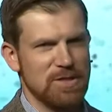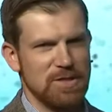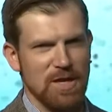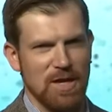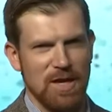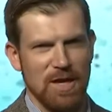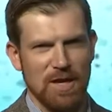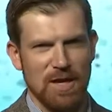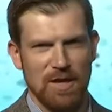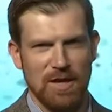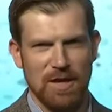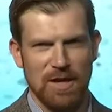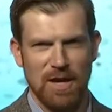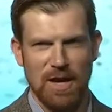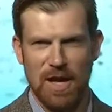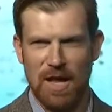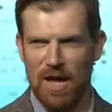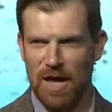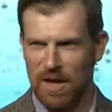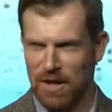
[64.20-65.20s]

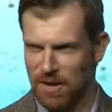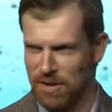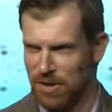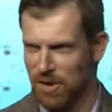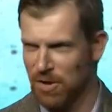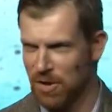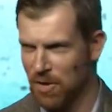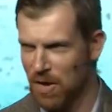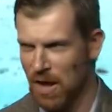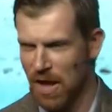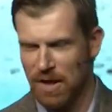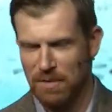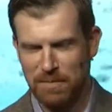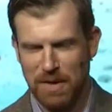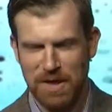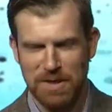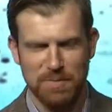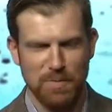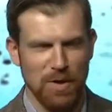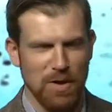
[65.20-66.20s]
uh, as y'all know, I like
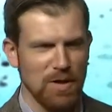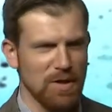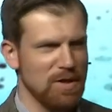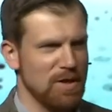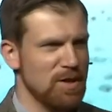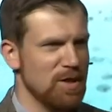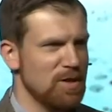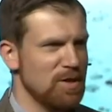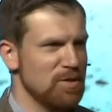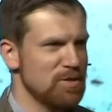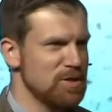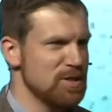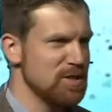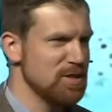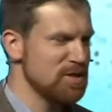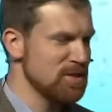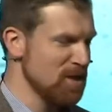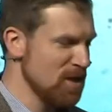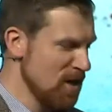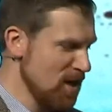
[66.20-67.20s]
baseball, and then there's
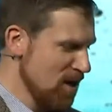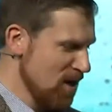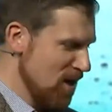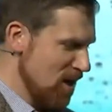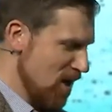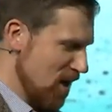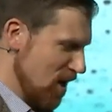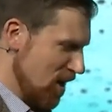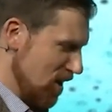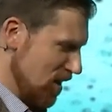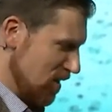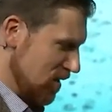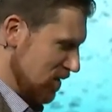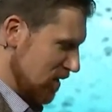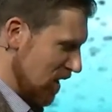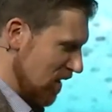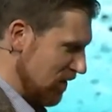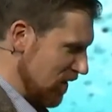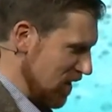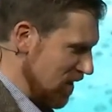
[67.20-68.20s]
this uh,
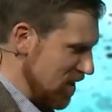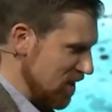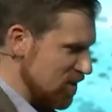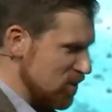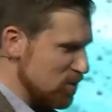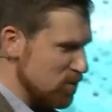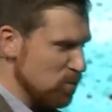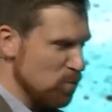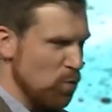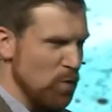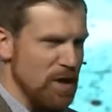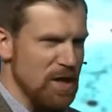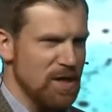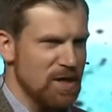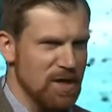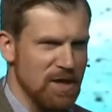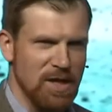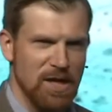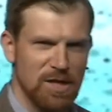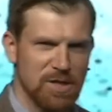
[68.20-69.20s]
kind of a this week
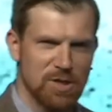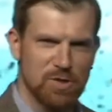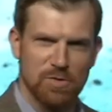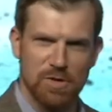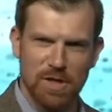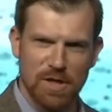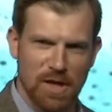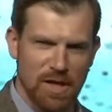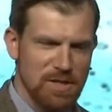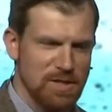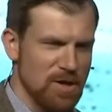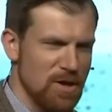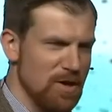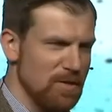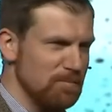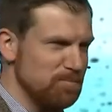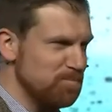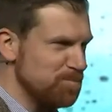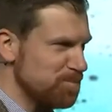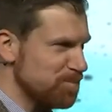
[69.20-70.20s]
in history that I saw.
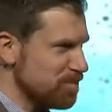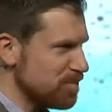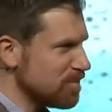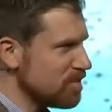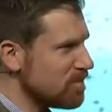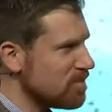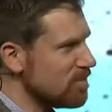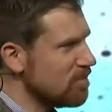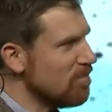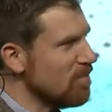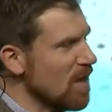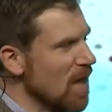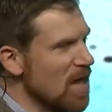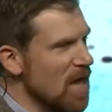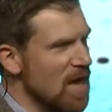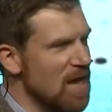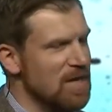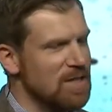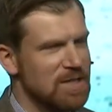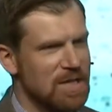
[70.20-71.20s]

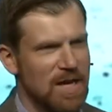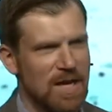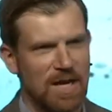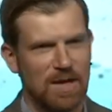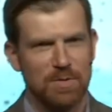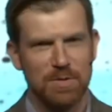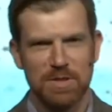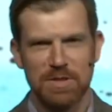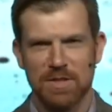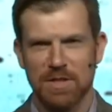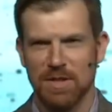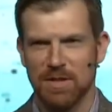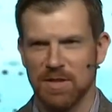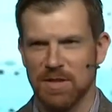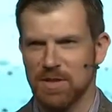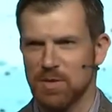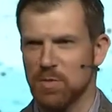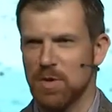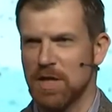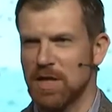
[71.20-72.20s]
And uh, it was uh,
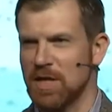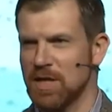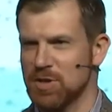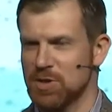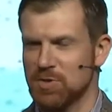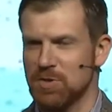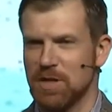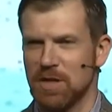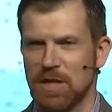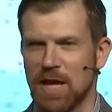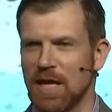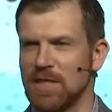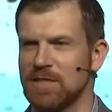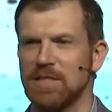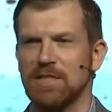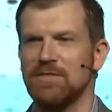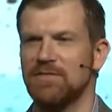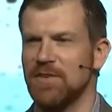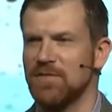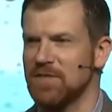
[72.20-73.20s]
this week in history in
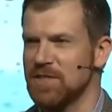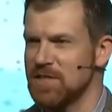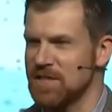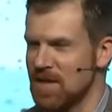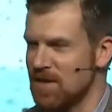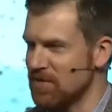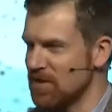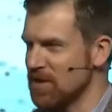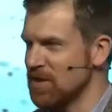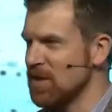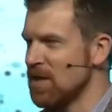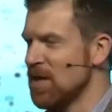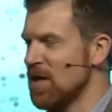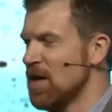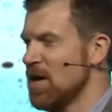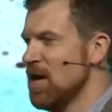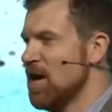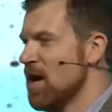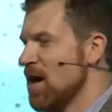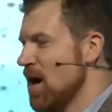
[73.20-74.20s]
1957.
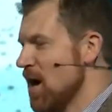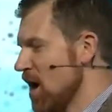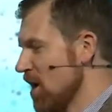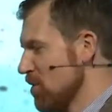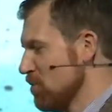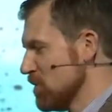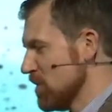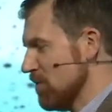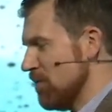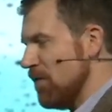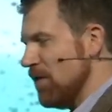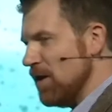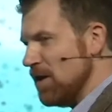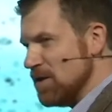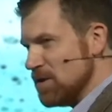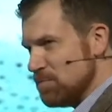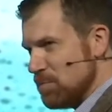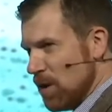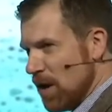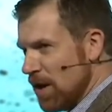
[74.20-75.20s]
there was a
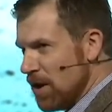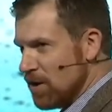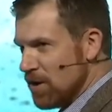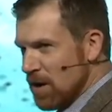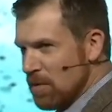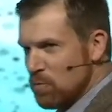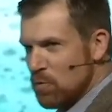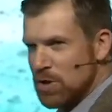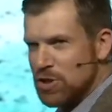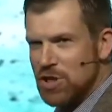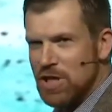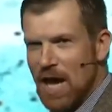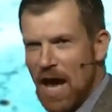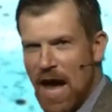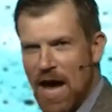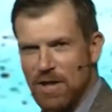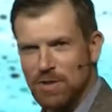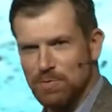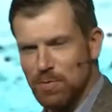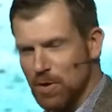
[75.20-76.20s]
Phillies player named Richie
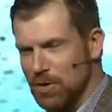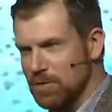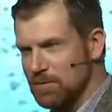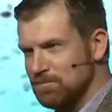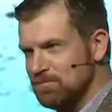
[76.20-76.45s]
Ashburn.